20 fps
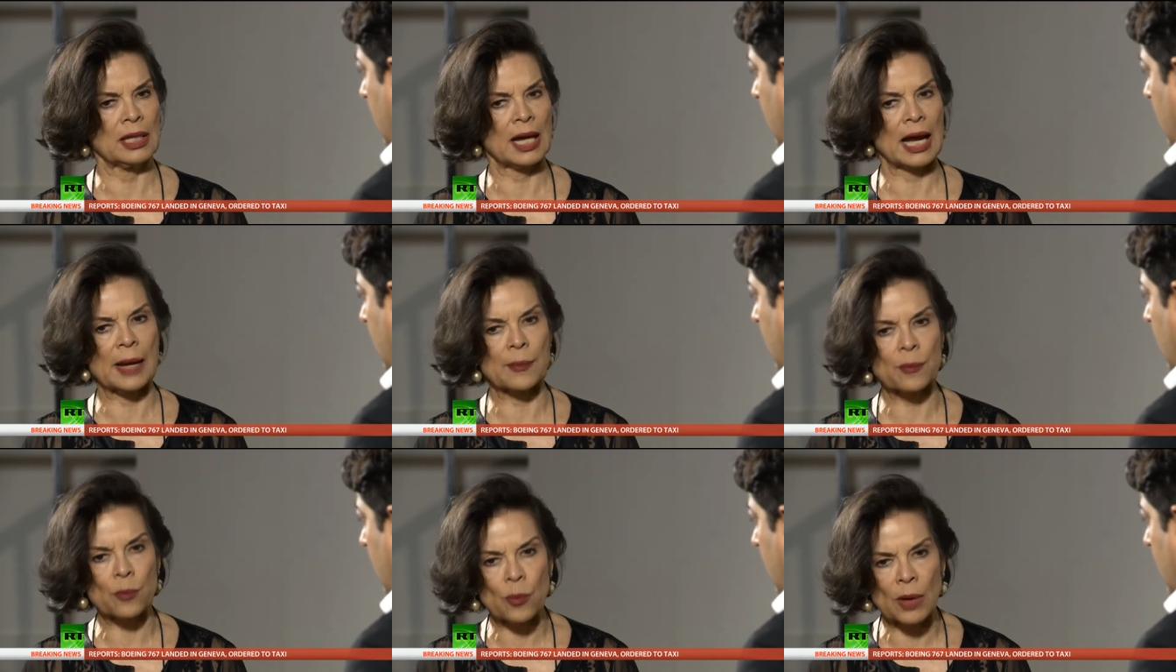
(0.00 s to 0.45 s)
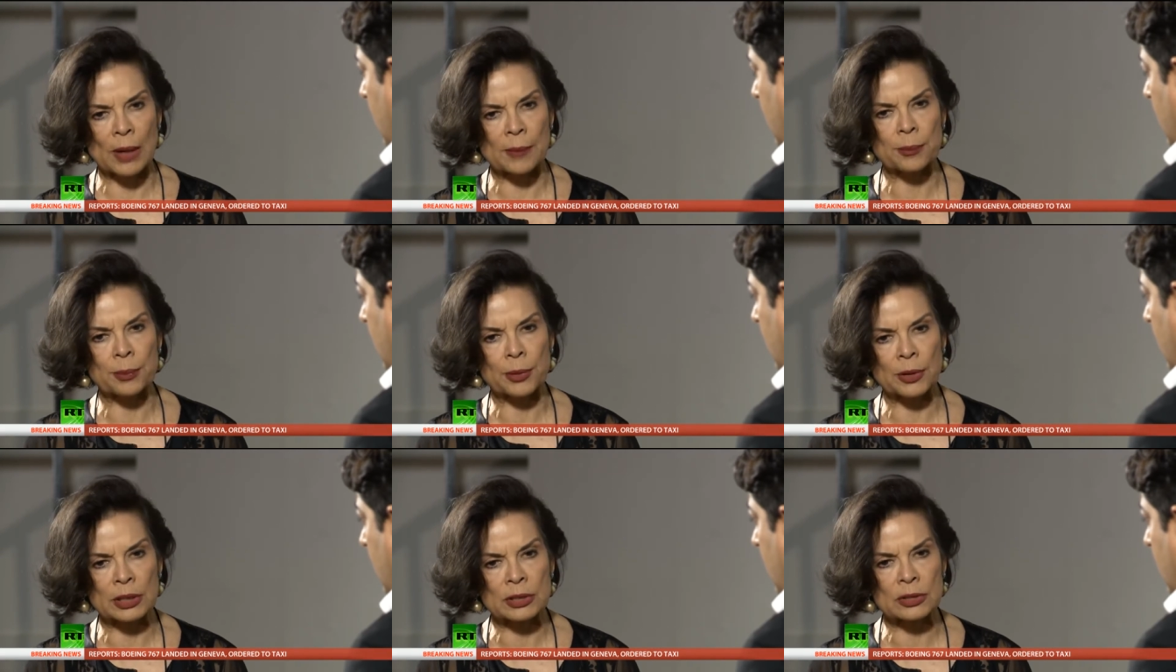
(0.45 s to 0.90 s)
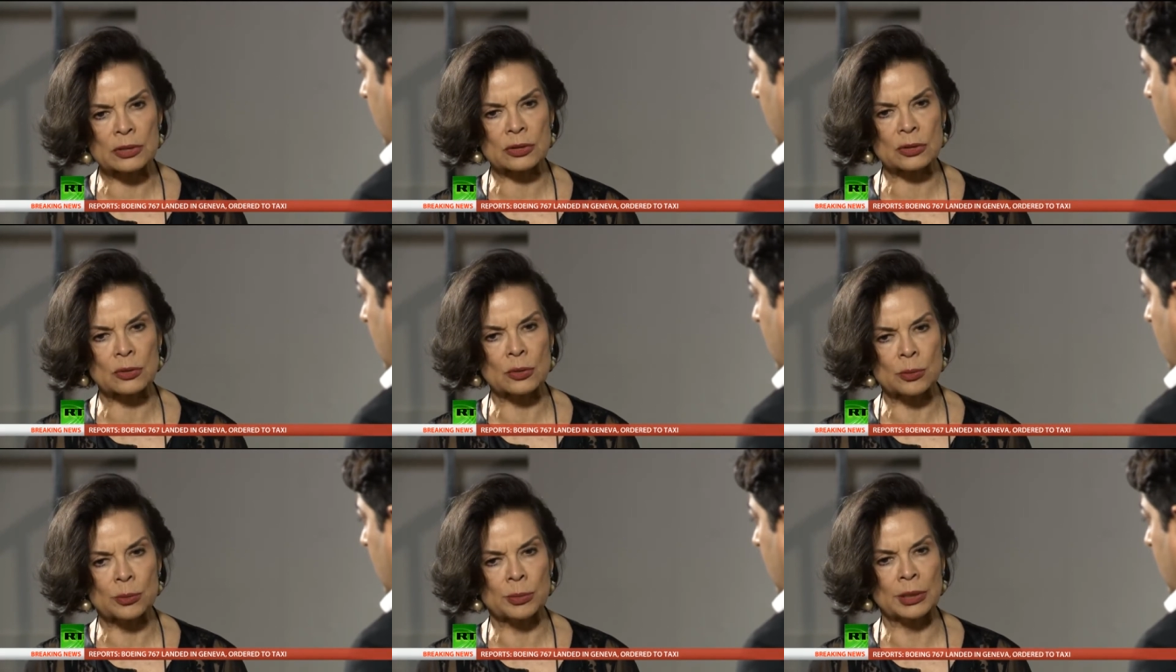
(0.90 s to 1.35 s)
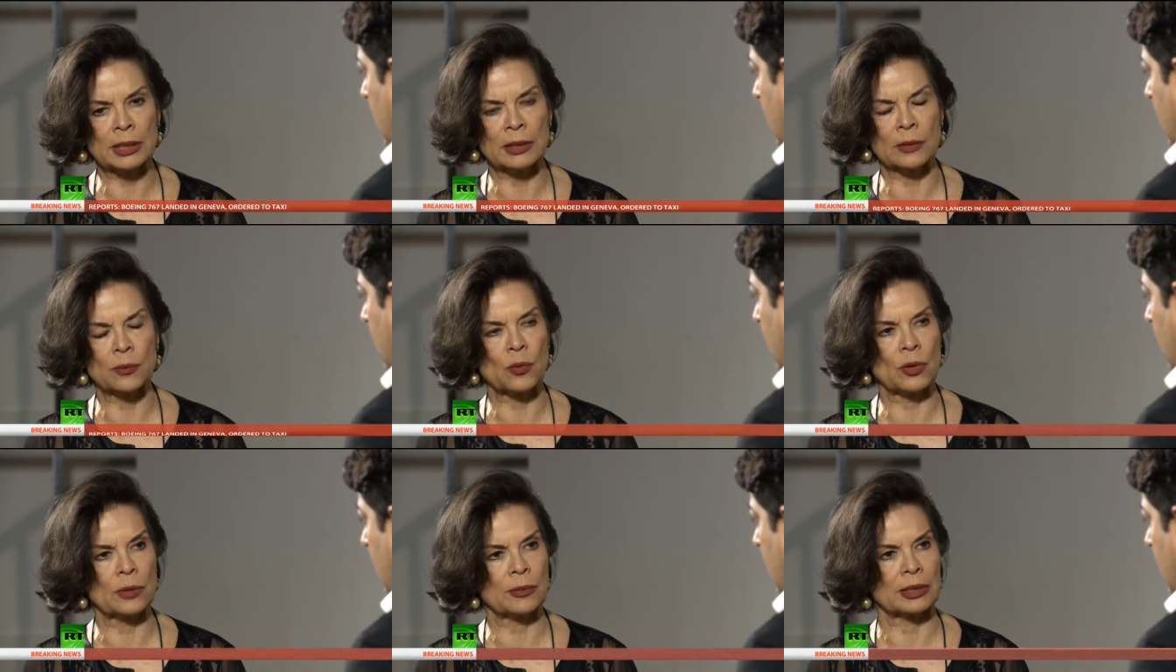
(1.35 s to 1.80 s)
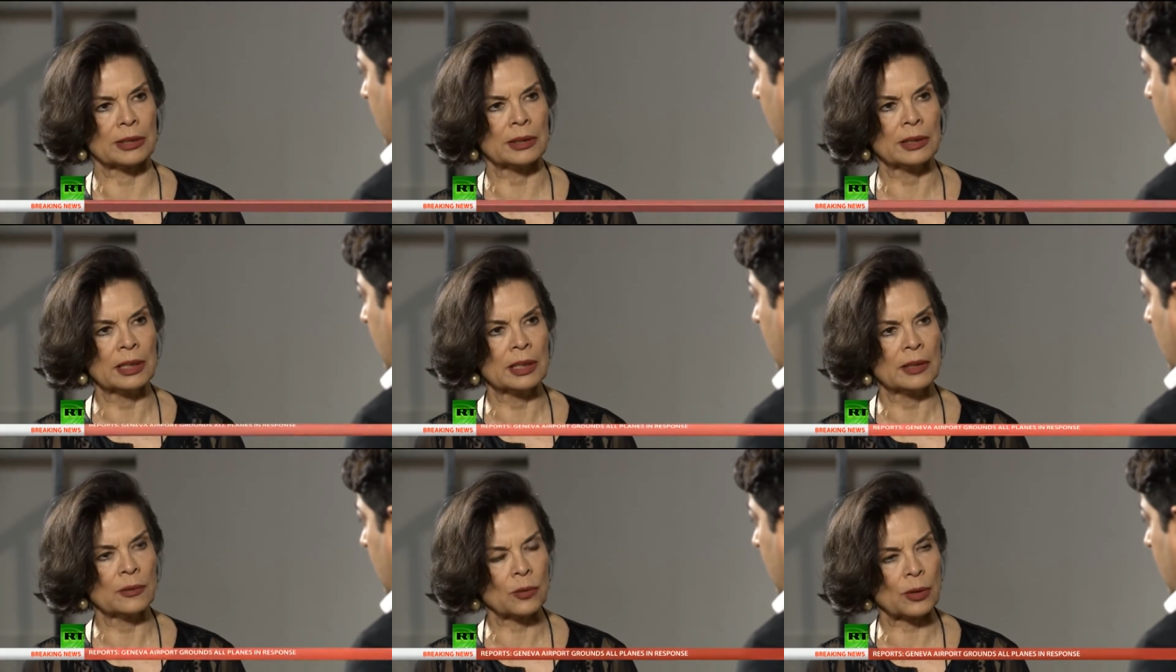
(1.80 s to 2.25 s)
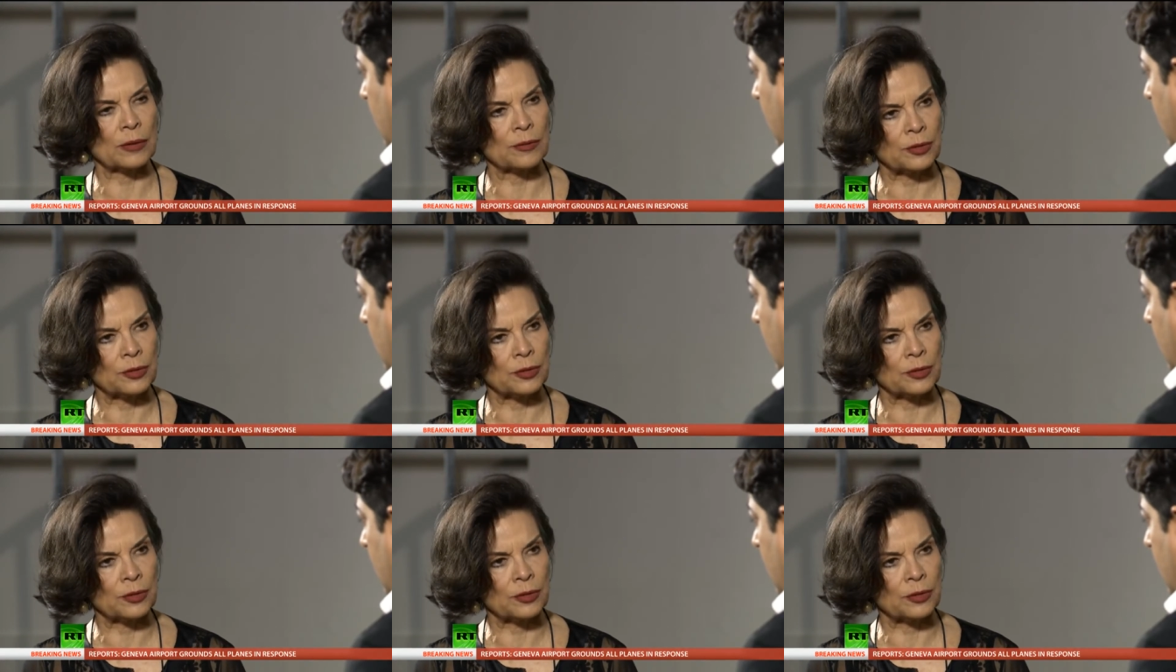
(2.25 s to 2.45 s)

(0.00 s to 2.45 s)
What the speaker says: and 1.2 million women were